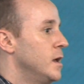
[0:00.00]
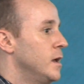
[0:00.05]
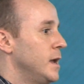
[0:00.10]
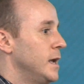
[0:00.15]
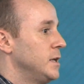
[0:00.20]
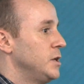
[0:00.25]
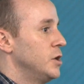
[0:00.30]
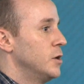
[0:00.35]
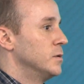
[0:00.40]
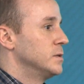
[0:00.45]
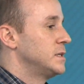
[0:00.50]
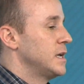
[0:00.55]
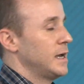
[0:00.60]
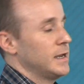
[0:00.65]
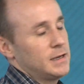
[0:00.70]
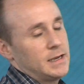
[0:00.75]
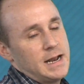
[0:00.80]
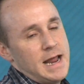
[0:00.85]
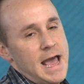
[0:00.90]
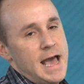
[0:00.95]
it's
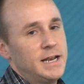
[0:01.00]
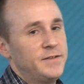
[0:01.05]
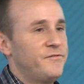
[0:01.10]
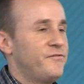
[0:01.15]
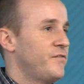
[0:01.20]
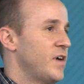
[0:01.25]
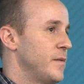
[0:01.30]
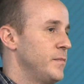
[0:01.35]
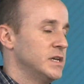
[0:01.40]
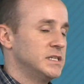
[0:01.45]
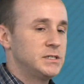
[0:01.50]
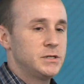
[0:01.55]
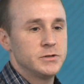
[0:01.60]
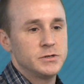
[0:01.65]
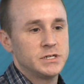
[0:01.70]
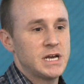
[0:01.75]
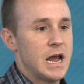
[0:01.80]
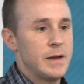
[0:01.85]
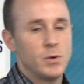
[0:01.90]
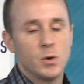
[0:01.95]
going to add 5 minutes to their
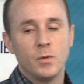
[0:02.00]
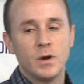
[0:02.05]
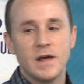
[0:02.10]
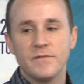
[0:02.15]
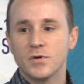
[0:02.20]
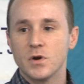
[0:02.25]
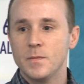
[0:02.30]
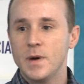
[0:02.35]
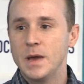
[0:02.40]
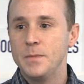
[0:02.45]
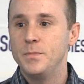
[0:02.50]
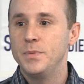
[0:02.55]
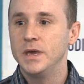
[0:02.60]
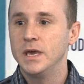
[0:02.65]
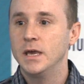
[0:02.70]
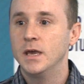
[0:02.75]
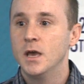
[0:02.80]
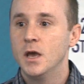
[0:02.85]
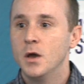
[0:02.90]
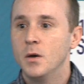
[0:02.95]
time or whatever it might
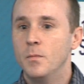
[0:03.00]
be.